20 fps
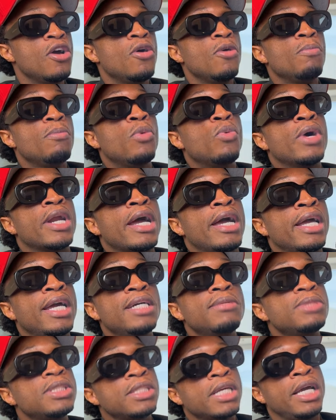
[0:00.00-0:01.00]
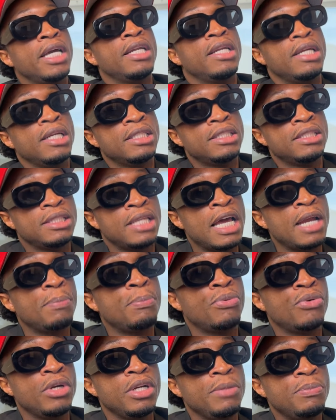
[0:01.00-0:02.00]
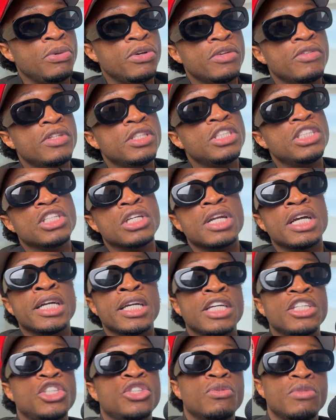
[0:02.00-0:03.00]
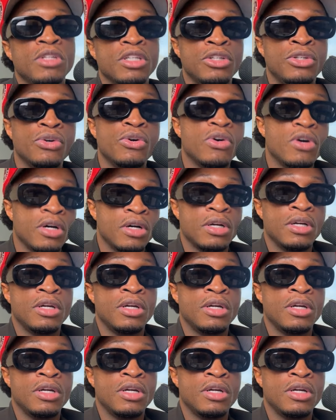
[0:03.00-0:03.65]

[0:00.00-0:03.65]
But what I am saying is that pretty privilege is gonna get you in the door.